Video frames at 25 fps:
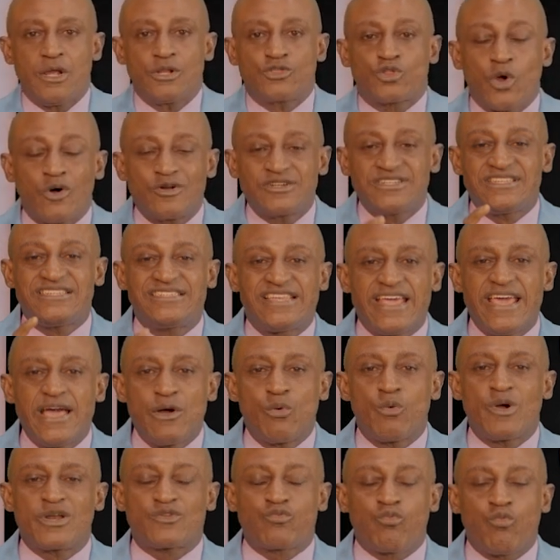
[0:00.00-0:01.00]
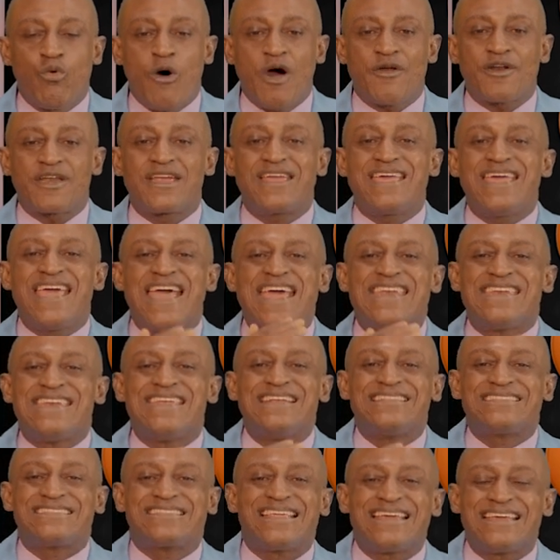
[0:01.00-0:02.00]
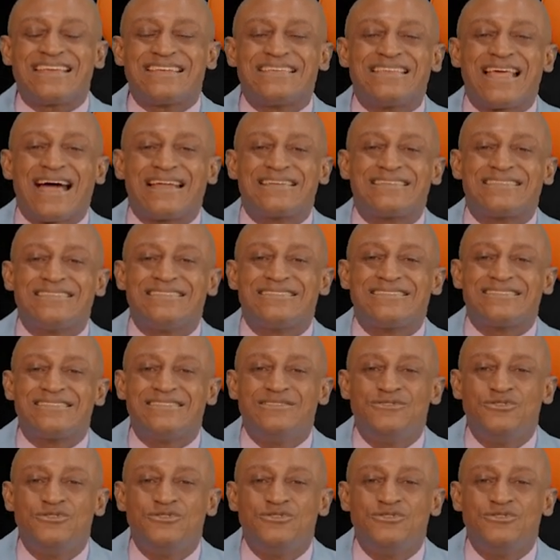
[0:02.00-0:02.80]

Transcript: To deal with worry, anything that is